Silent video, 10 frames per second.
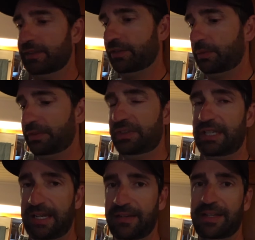So we'll
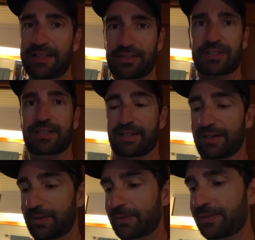see how that's gonna
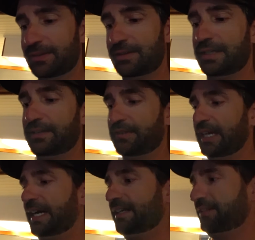go. I've
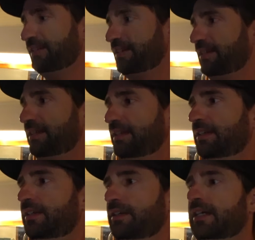got
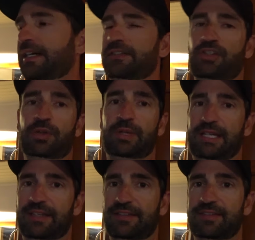2
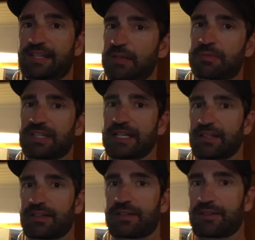ends taped
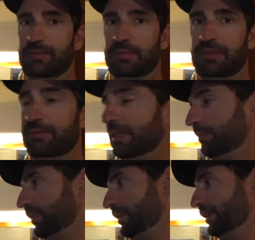together, because
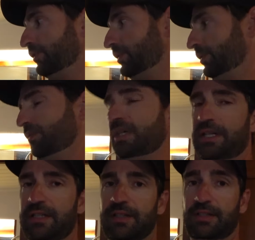I'm going to
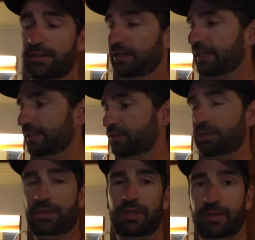run
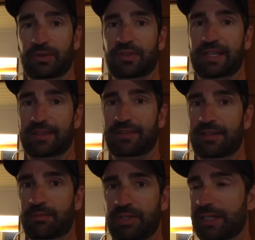2 of the hoses at the
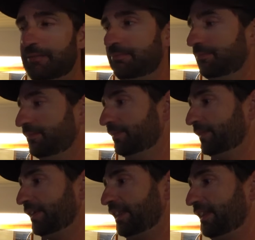same time,
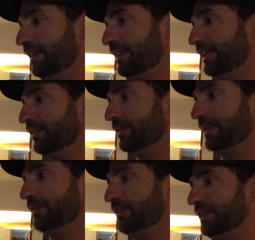because I think that's
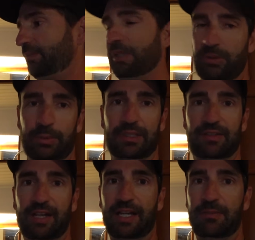going to save me a little bit of
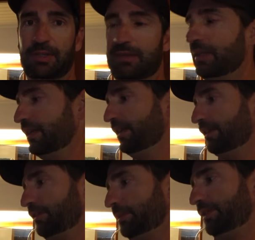time and a
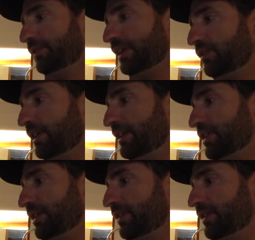little bit of frustration.